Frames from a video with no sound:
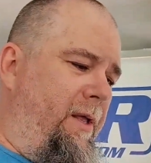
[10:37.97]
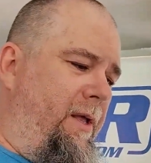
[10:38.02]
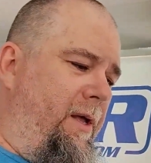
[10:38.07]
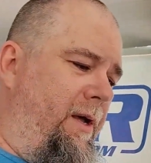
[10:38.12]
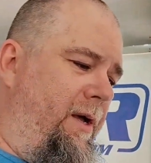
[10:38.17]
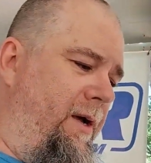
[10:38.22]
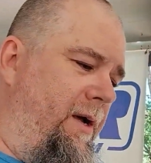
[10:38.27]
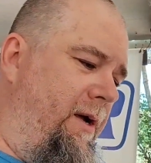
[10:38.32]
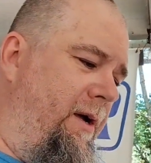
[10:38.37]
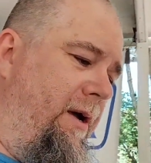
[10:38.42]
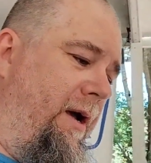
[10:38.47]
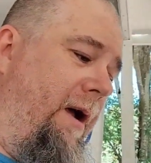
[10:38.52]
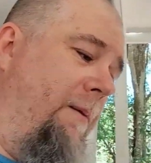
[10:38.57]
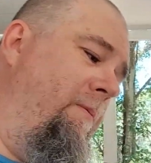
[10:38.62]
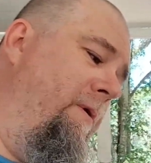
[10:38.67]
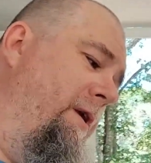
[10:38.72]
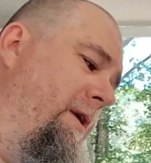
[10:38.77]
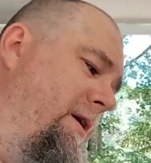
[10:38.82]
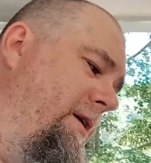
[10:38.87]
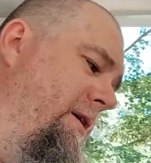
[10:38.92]
I'm
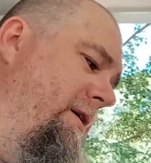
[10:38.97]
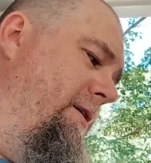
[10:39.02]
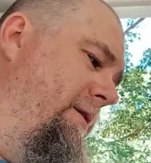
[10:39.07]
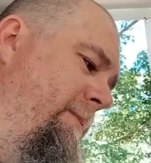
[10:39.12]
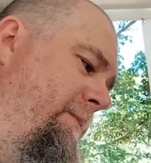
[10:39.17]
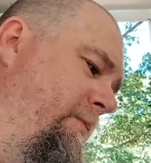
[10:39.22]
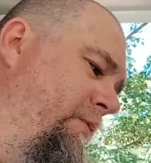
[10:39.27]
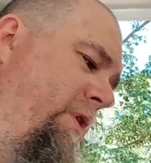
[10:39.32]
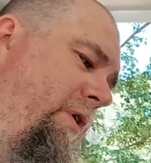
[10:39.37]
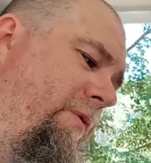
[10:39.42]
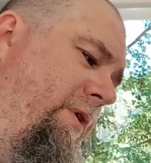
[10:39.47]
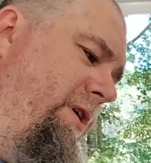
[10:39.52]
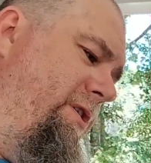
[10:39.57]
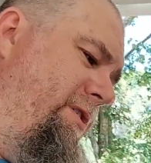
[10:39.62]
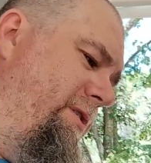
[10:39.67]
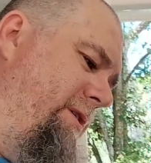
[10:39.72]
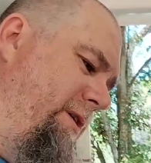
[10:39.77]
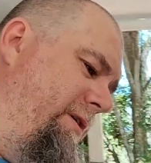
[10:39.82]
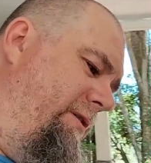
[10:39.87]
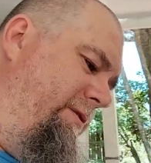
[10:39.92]
going to
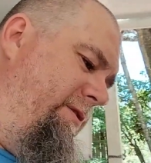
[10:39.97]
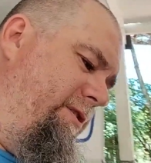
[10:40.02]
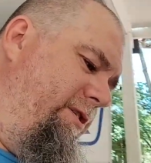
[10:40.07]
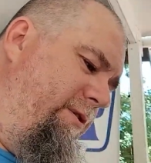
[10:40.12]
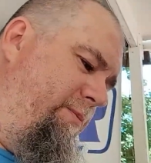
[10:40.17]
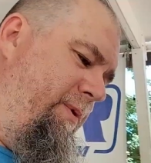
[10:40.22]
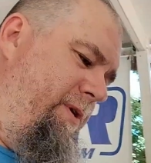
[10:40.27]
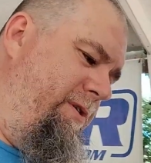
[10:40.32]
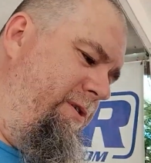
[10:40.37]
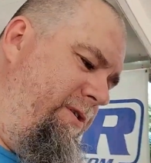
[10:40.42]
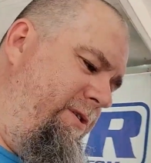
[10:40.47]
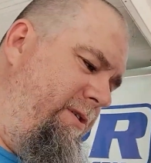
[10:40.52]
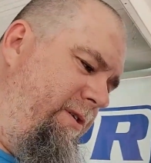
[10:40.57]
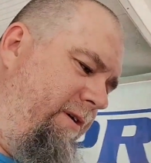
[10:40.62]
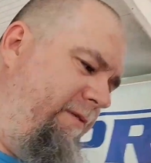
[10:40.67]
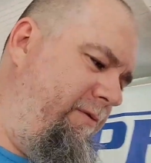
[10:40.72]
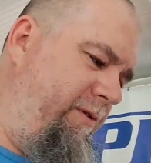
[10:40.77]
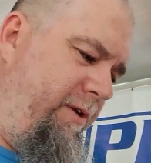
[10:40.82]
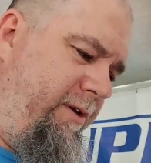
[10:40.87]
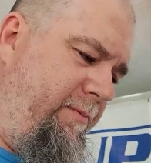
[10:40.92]
re-grease all the suspension
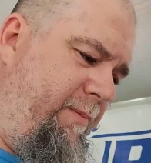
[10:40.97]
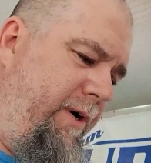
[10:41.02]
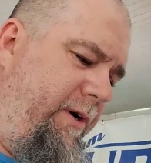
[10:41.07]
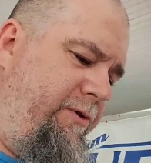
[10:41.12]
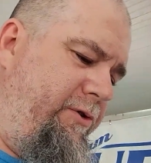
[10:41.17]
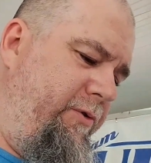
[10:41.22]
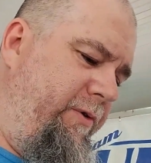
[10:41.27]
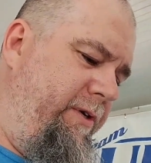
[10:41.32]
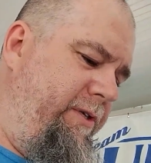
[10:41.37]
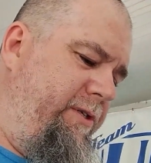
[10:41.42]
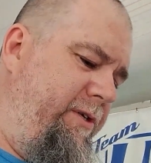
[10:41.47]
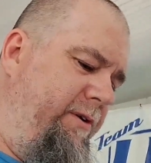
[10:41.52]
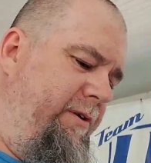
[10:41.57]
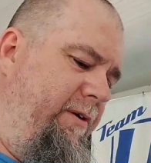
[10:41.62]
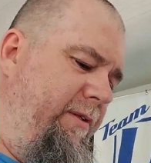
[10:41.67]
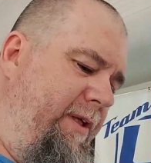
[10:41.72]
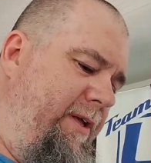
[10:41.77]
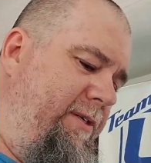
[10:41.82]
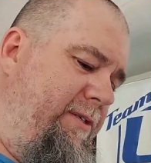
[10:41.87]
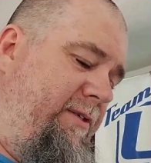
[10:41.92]
stuff, the ball joints and
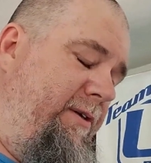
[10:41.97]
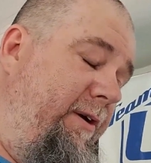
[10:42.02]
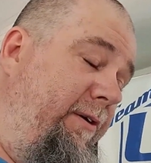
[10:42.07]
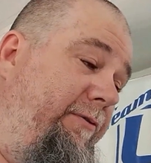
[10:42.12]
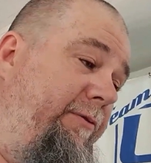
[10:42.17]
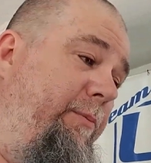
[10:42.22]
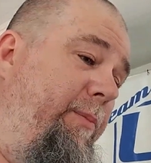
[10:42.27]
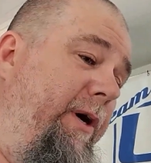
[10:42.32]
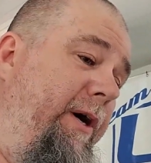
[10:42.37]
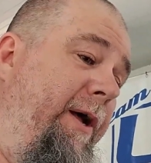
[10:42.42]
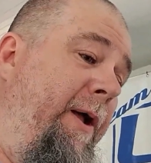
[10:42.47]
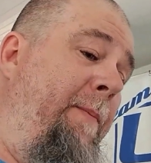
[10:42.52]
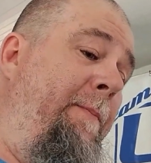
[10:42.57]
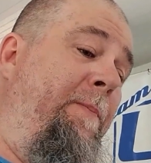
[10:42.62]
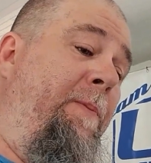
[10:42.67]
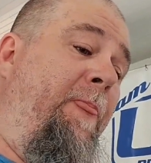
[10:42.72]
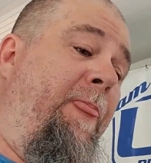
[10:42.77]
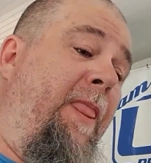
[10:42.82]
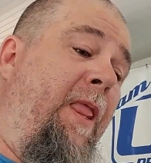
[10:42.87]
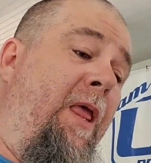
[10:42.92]
all that stuff, but
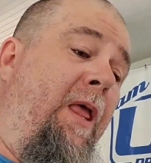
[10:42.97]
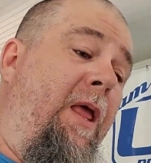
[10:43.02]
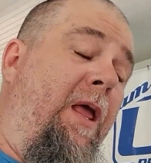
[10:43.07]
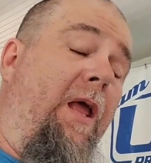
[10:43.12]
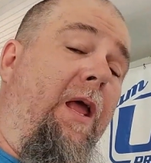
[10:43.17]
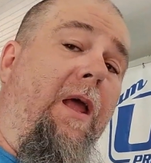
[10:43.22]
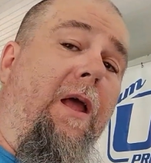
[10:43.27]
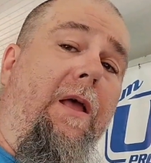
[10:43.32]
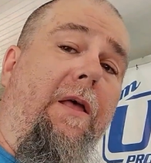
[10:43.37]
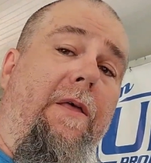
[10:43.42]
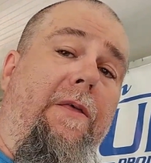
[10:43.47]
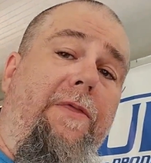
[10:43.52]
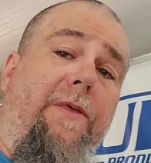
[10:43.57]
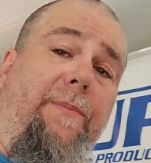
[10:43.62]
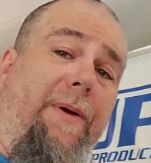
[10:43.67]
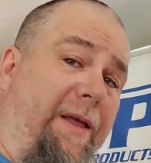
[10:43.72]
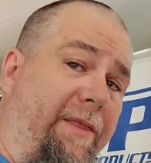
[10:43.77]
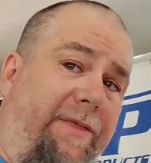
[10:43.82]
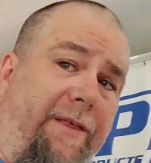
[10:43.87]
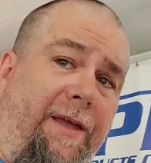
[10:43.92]
the
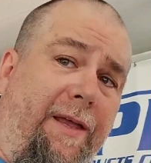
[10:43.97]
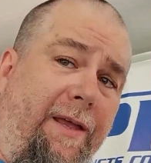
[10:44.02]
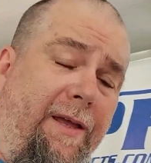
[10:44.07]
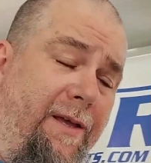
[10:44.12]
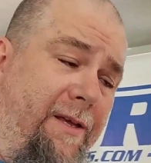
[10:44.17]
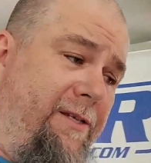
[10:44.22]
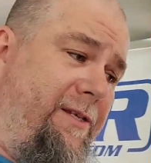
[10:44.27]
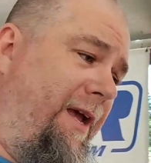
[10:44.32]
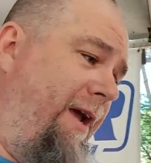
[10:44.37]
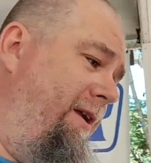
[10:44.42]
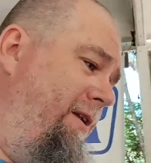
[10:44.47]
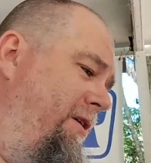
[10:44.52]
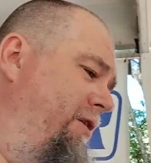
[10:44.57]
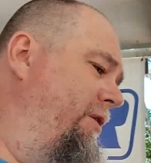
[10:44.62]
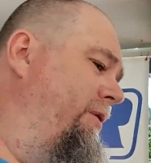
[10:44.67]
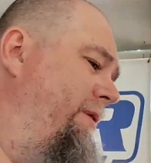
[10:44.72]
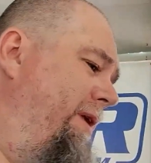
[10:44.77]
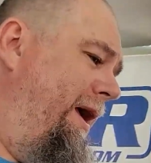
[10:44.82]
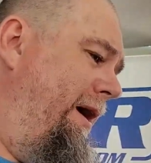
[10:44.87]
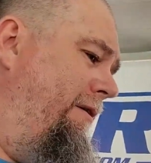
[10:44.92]
big thing is, I
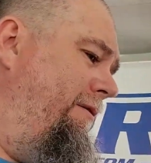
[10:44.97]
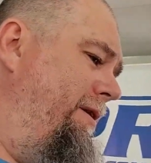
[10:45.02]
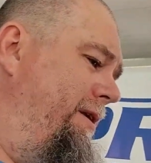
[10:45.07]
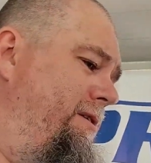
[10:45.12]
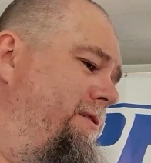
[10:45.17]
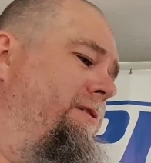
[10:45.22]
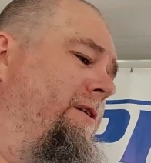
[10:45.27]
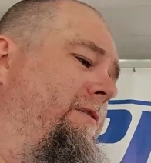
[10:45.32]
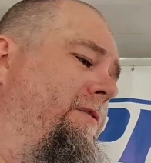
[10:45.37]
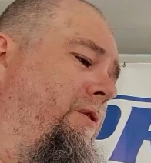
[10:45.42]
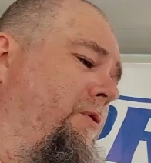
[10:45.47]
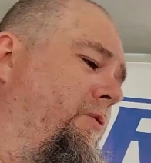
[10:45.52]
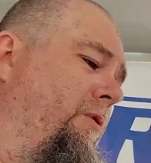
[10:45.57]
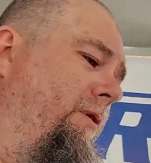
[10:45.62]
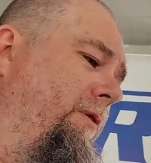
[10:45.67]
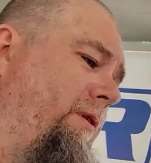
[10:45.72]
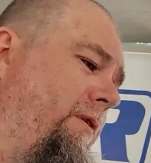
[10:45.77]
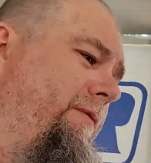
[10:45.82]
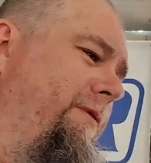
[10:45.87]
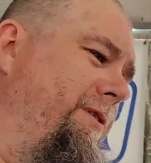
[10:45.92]
know now it's not the
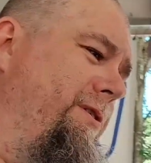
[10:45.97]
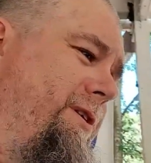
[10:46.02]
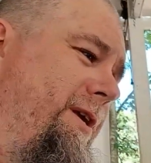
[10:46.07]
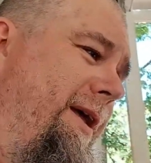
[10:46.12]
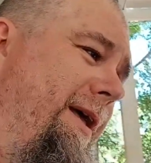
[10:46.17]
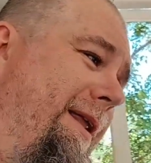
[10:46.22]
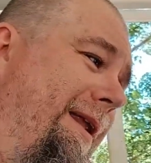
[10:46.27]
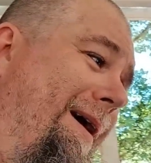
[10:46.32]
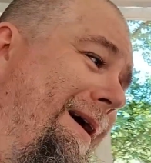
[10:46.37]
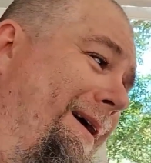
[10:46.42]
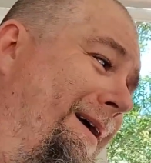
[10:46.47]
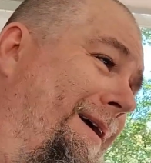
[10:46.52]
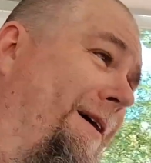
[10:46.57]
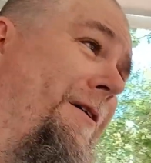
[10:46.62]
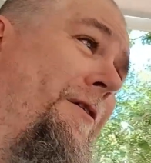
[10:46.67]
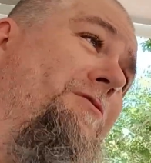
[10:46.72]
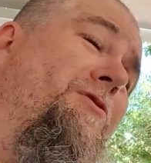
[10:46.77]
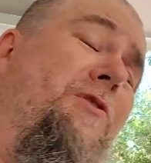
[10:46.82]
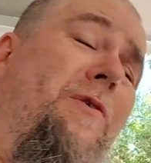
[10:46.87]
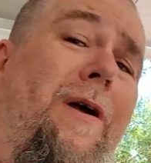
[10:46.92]
coilovers, and I
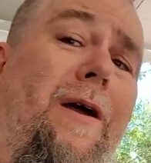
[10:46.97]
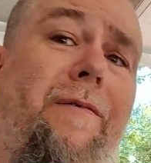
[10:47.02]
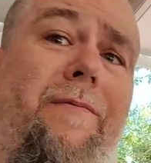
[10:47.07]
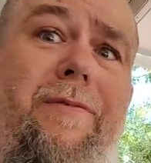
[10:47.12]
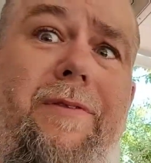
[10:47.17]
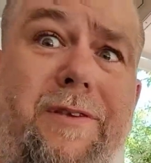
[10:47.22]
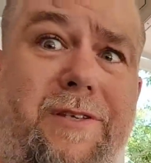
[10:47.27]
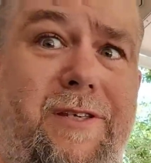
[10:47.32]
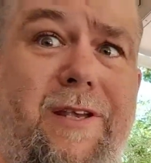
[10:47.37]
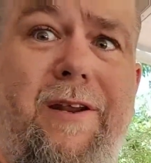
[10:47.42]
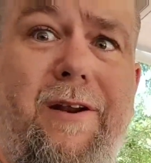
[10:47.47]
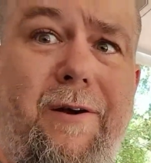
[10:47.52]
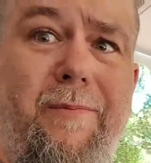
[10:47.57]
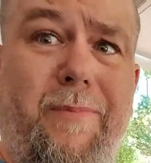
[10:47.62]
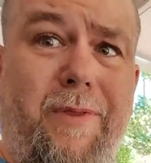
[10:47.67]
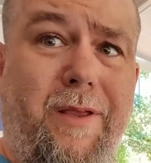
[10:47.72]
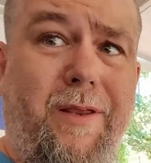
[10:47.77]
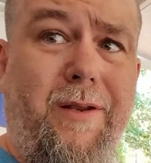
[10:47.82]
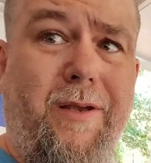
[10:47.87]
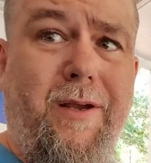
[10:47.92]
also have the setup
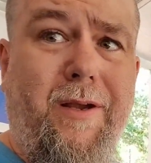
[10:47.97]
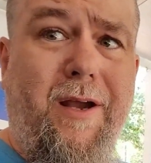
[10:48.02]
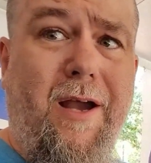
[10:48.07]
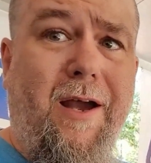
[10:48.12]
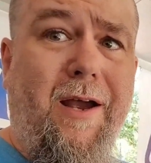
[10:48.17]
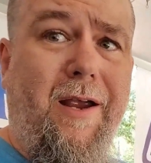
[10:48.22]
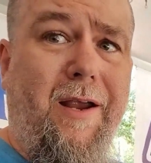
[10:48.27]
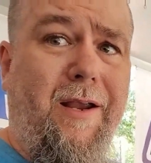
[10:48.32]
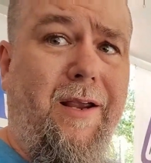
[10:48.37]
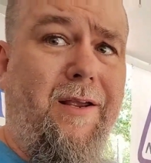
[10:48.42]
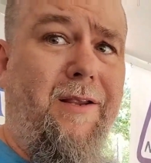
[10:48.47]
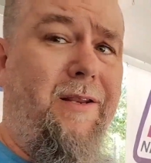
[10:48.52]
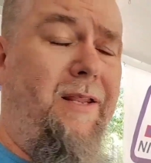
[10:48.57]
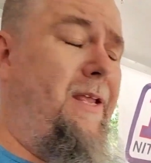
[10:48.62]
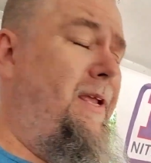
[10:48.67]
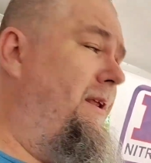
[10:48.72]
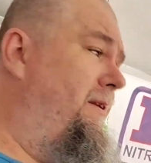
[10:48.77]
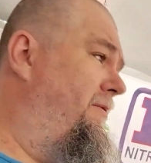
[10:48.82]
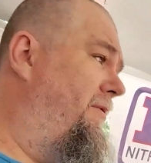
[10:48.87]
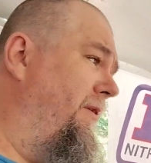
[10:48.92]
that I
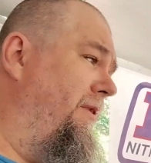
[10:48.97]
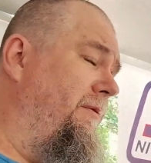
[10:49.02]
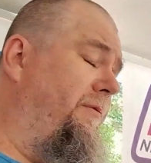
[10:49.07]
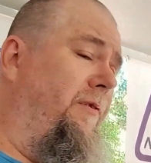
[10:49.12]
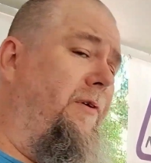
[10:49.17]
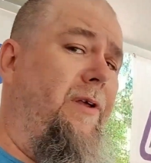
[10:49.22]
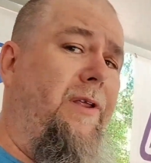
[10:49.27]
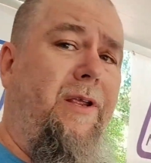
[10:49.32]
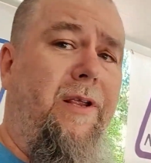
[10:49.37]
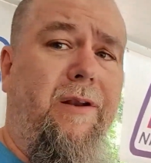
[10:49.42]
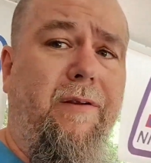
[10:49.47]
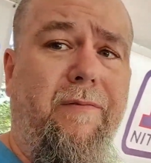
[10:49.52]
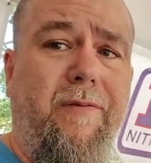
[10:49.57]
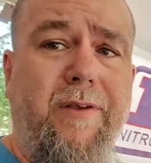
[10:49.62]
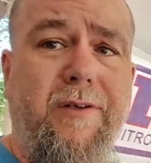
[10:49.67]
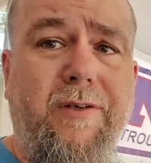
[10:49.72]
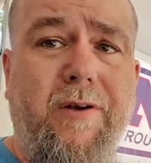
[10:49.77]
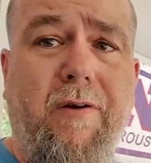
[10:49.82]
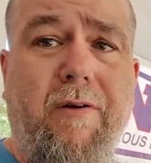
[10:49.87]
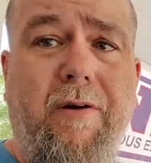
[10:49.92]
need for the front end of
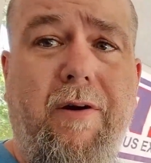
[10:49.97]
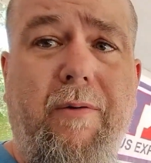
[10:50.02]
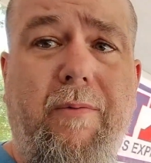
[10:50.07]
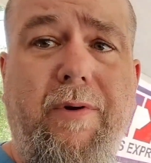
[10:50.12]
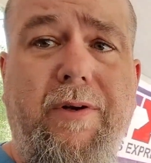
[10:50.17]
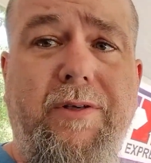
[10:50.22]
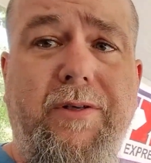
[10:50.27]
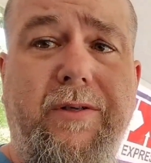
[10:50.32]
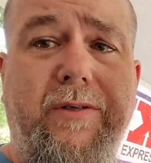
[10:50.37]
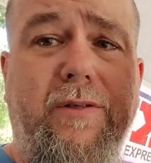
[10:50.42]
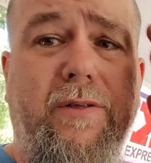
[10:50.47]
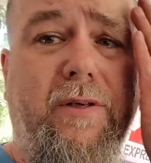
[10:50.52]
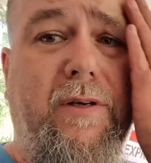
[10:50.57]
this car, which is